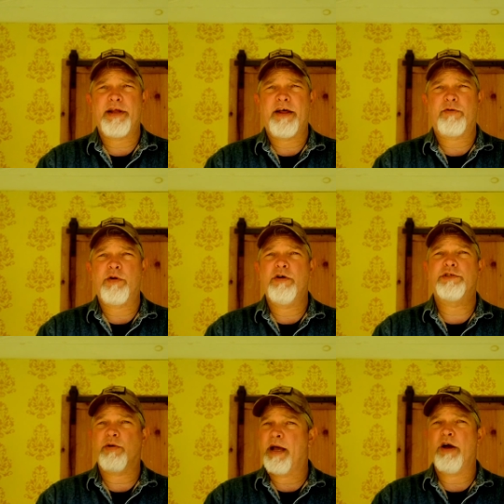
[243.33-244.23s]
down the
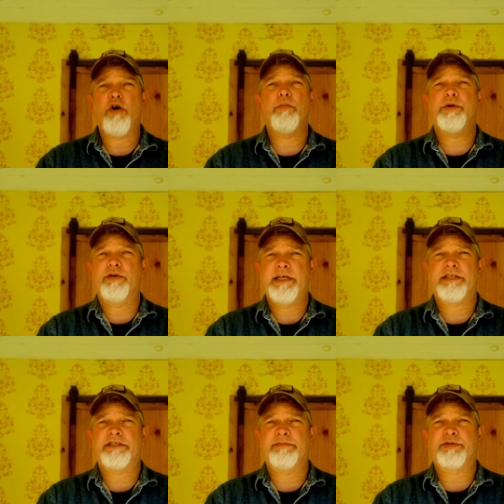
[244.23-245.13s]
road, so I hope you'll hit
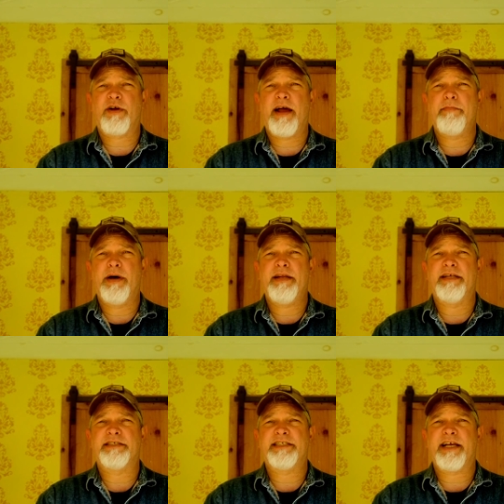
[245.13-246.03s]
the subscribe button
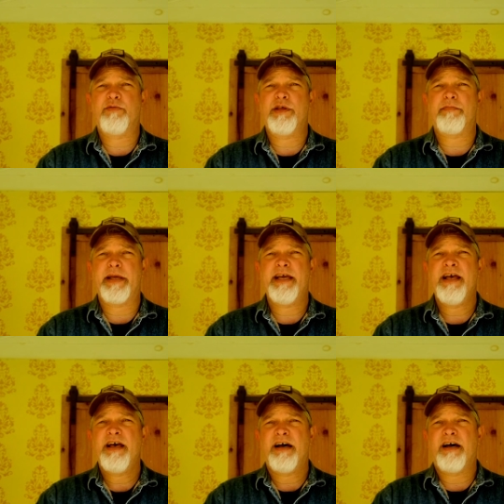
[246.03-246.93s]
and stick with me.
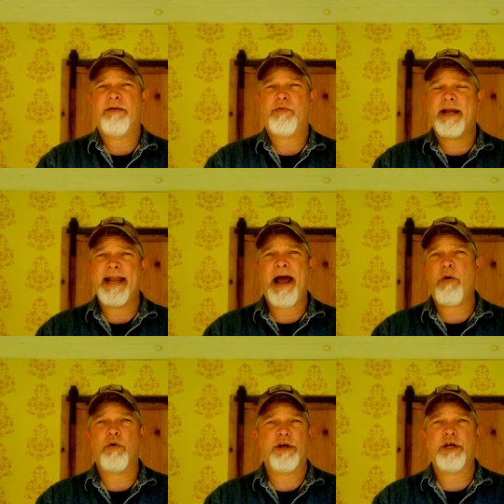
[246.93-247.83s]
Right
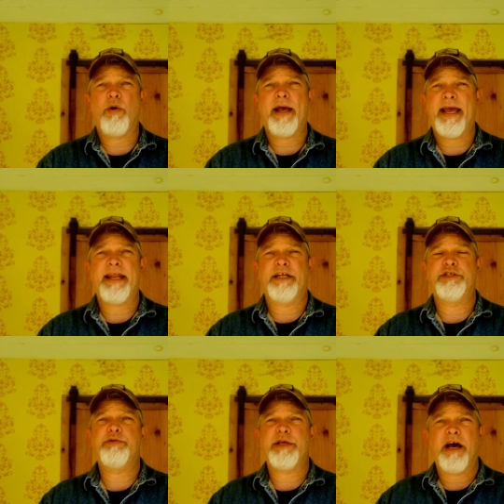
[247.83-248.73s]
now, we're going to go ahead and
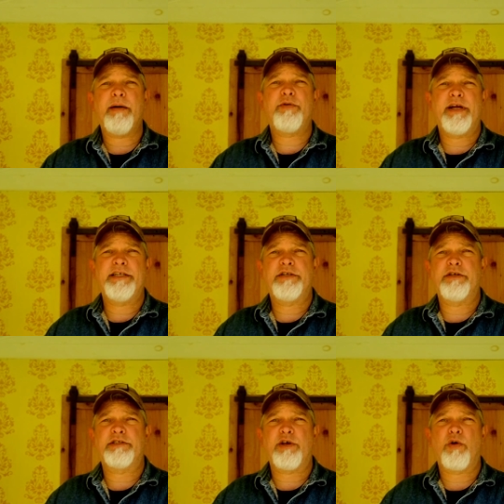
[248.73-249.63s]
do the upgrade to
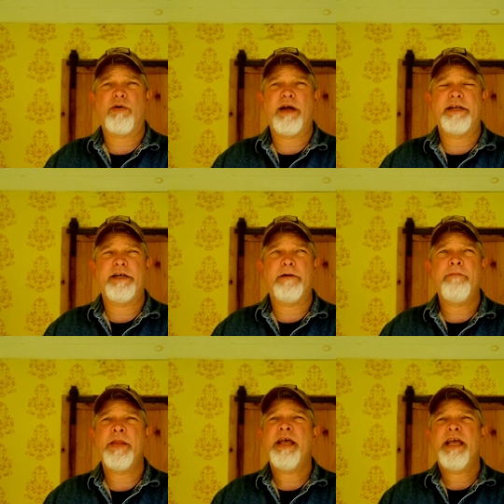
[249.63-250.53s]
the solar on here.